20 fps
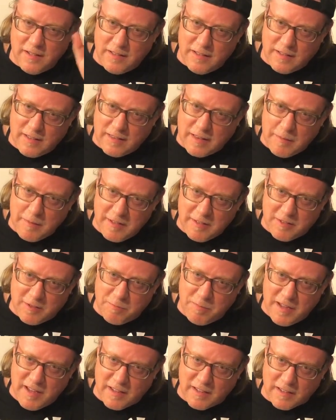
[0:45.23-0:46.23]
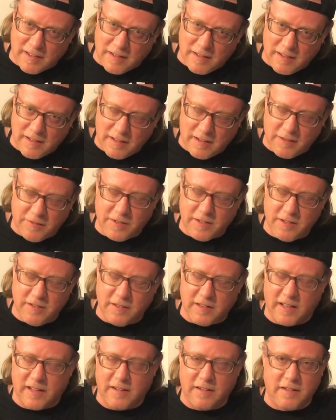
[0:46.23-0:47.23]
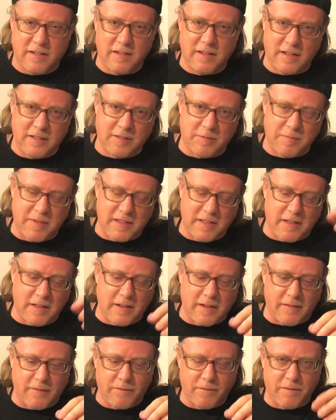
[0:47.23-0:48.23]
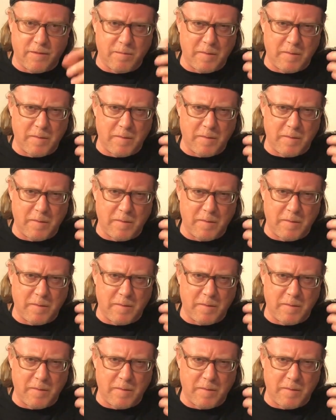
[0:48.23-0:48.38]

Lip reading: That means spin. I don't know if you knew that. I just made that up.